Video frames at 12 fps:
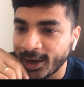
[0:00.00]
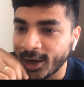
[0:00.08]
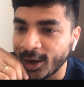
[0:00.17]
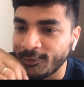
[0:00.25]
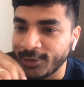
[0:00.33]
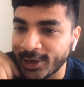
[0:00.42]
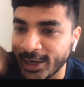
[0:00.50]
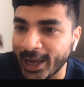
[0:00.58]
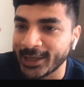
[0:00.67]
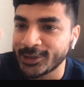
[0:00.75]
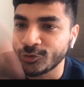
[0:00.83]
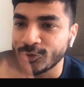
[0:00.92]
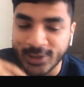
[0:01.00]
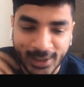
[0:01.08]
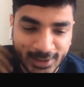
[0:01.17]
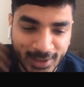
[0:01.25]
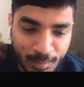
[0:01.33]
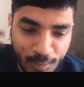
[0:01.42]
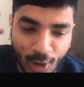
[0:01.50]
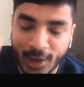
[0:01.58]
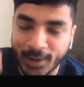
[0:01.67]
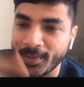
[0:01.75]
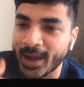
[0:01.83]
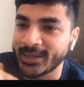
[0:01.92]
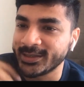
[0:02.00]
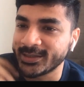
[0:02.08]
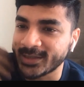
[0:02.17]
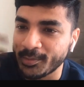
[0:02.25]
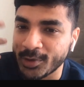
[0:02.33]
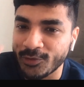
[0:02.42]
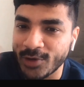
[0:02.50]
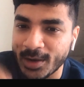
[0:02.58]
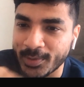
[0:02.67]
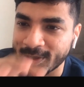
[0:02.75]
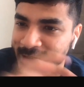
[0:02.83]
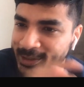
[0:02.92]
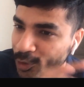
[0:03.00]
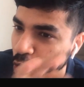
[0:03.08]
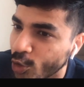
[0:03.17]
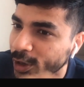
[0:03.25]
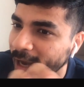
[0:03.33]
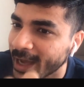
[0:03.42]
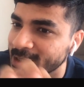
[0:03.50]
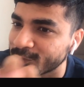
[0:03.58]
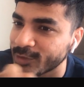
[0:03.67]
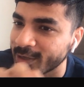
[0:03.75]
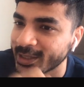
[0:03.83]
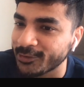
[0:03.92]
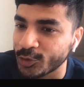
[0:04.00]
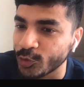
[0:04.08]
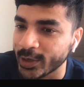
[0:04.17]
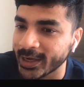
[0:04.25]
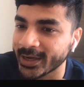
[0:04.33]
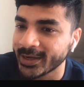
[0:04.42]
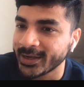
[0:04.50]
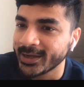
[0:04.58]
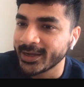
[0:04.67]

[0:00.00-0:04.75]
we realized, there are some product managers, some developers, in the localized way they were doing,